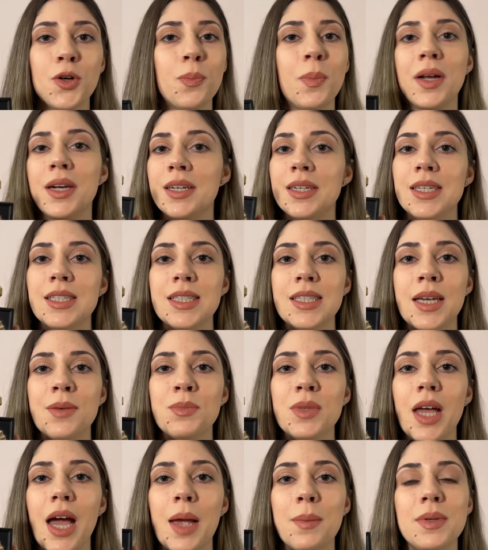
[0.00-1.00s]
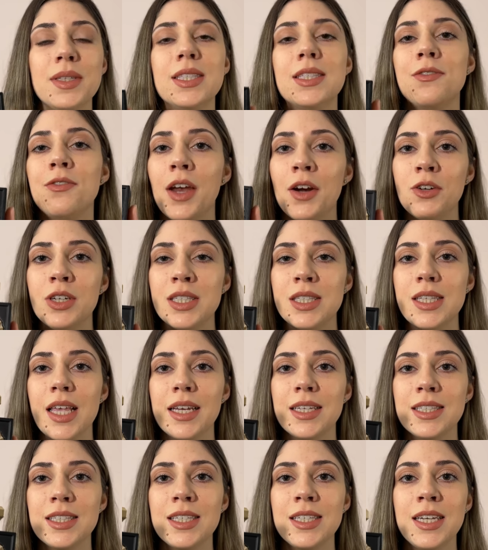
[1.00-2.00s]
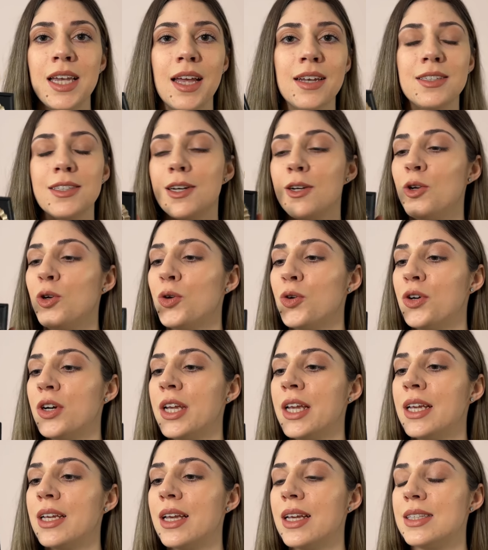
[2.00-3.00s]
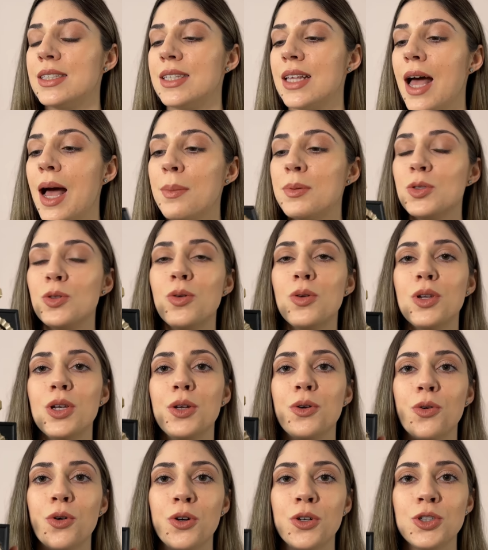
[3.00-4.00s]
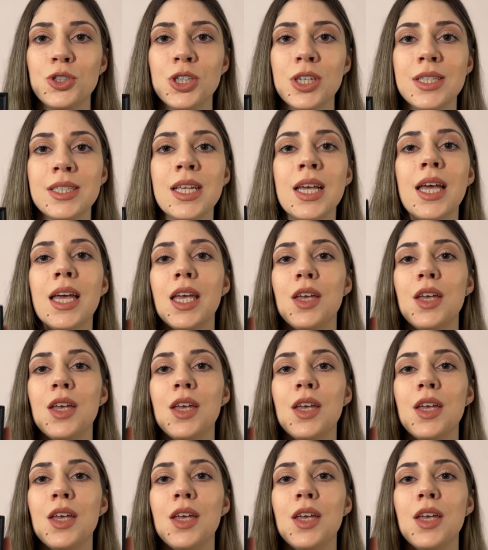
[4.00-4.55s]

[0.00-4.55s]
but at the same time, it's very sexy and alluring. It's absolutely gorgeous.